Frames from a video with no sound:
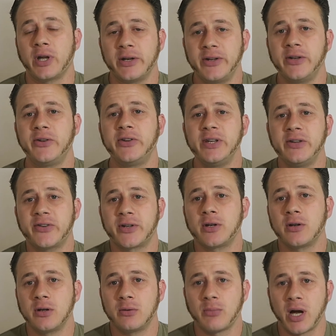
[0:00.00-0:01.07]
I did
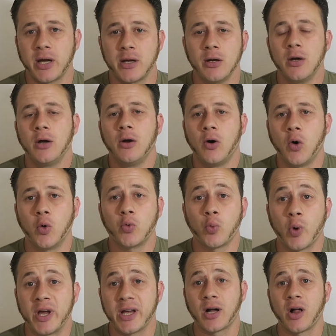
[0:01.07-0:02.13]
decent in my own
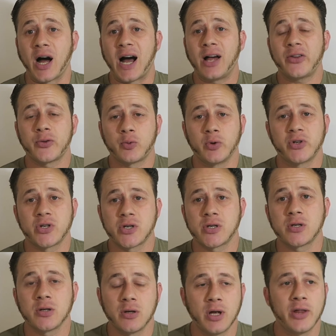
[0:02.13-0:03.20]
weight class,
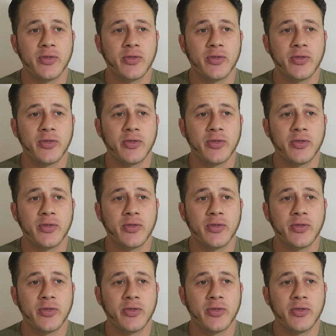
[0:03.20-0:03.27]
which